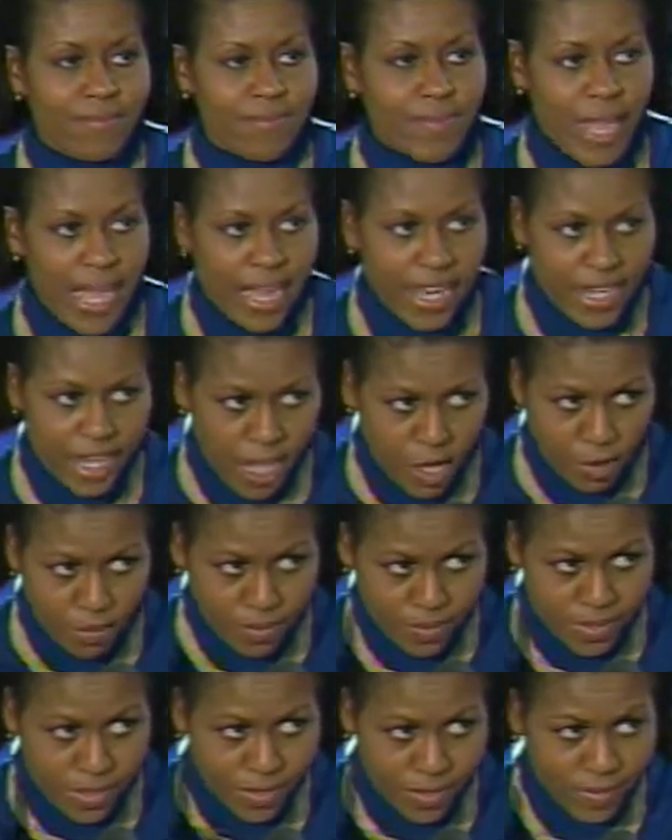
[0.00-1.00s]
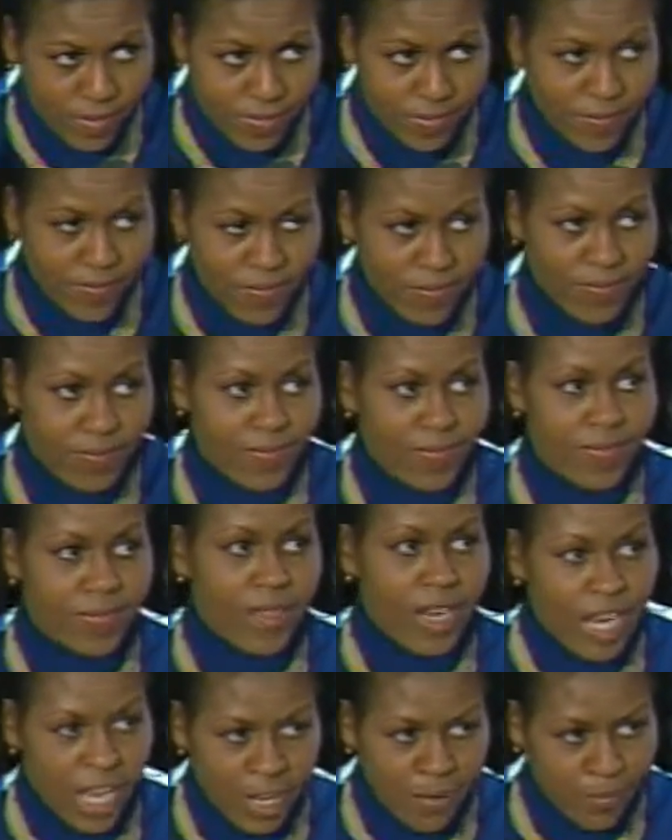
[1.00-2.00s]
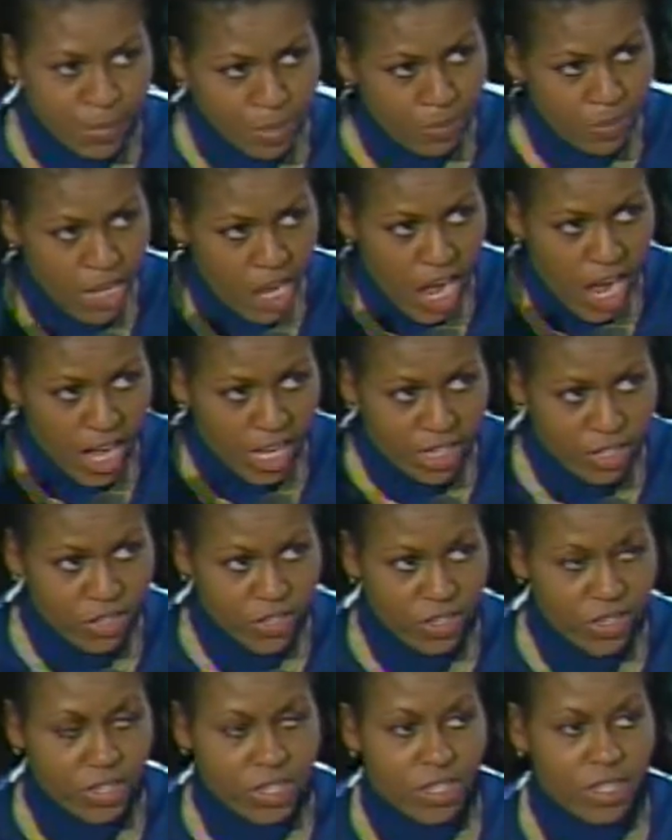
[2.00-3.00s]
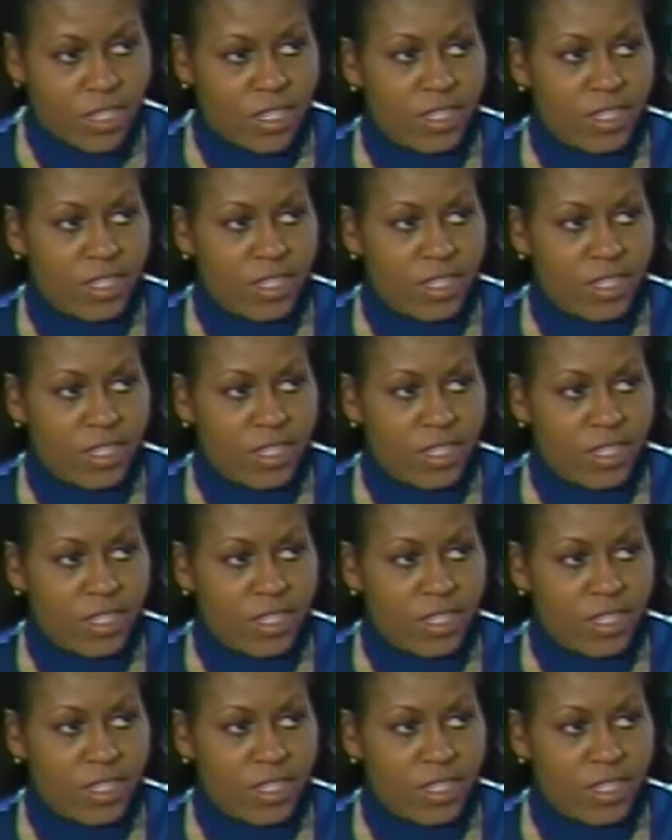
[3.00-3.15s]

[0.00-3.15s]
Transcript: That helped. Let me be honest.